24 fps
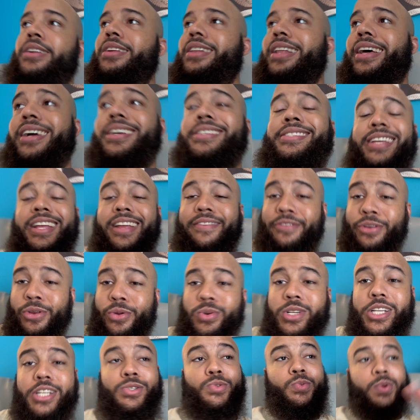Like I said, if you
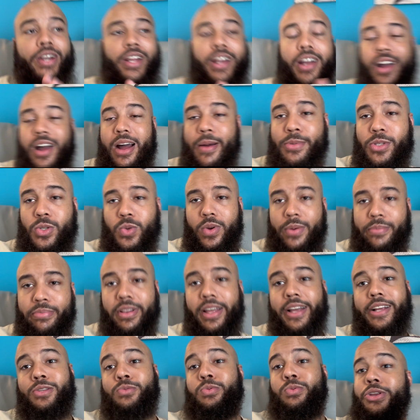just want to come to a
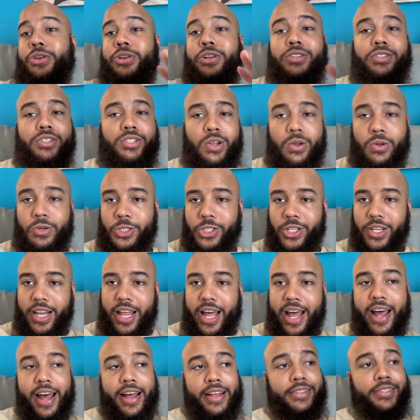place can
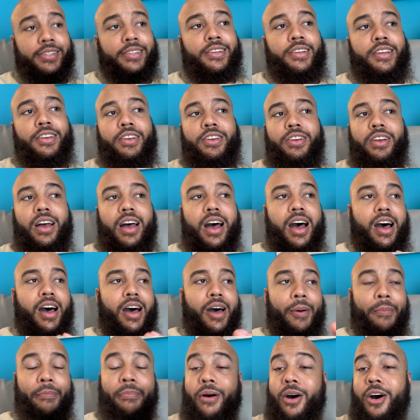socialize,
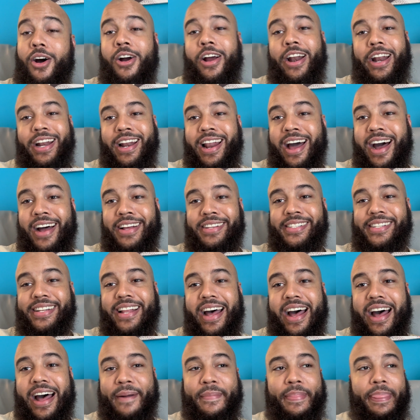party
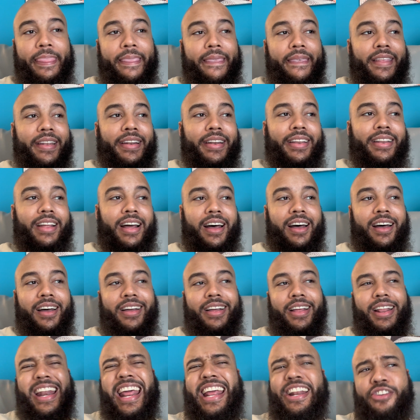nonstop,
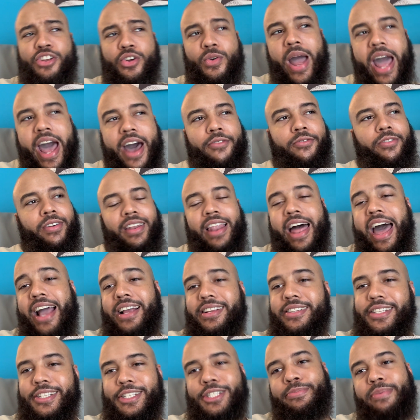and they do have
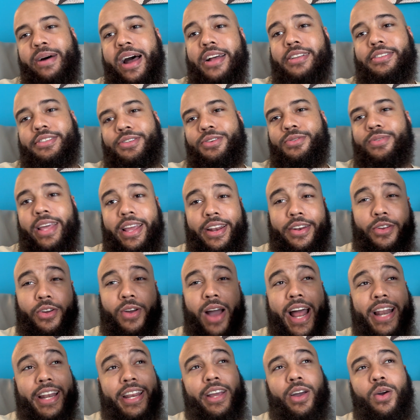relaxing spots too.
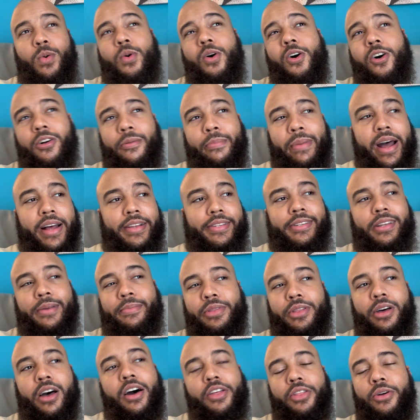I did walk by some
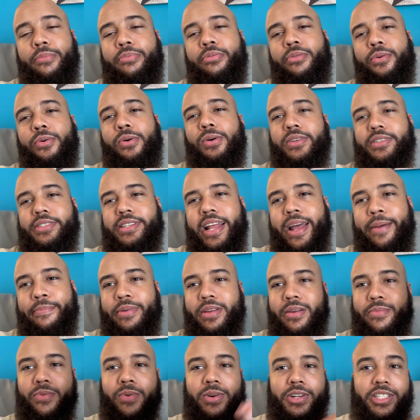of the other pools that
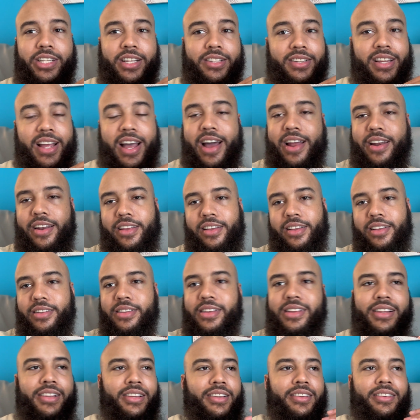people were just kind of,
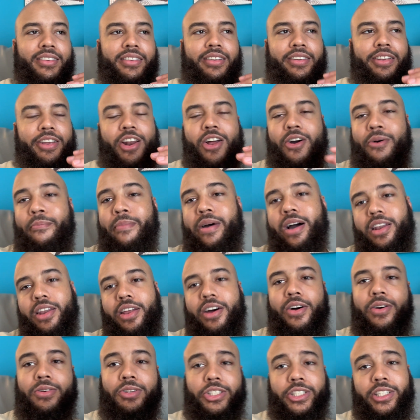
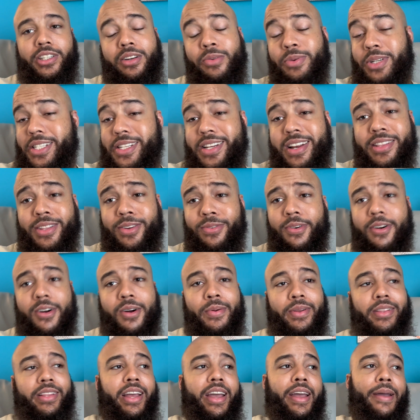mellow, chill, which is nothing wrong
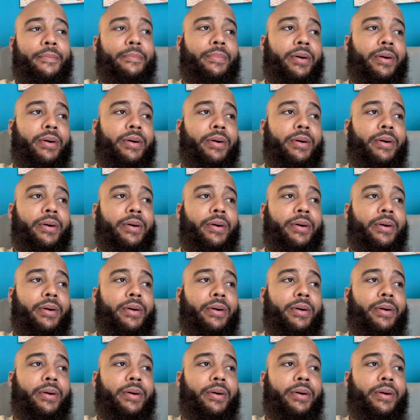with that.